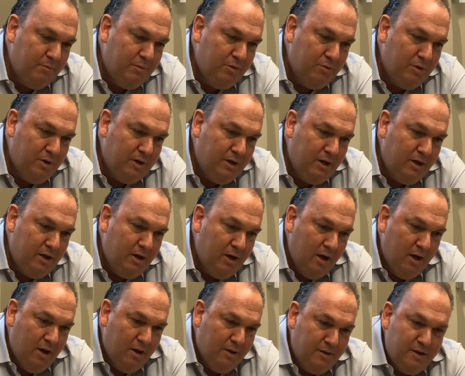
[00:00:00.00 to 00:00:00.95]
community
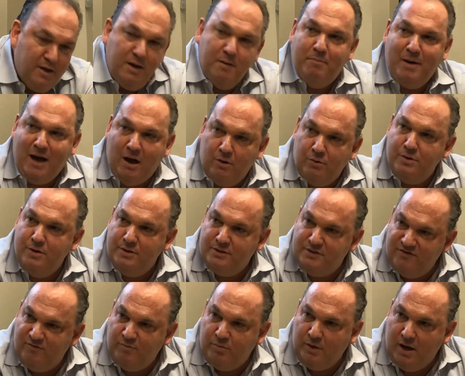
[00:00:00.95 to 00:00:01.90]
the
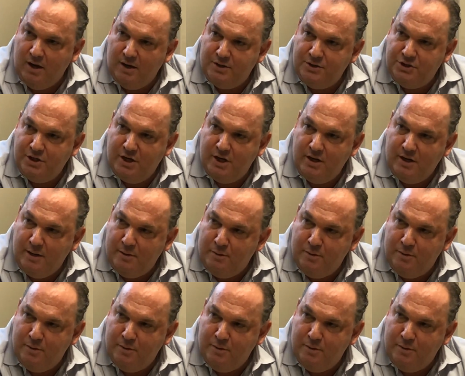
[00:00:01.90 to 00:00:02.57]
aboutness of blockchain.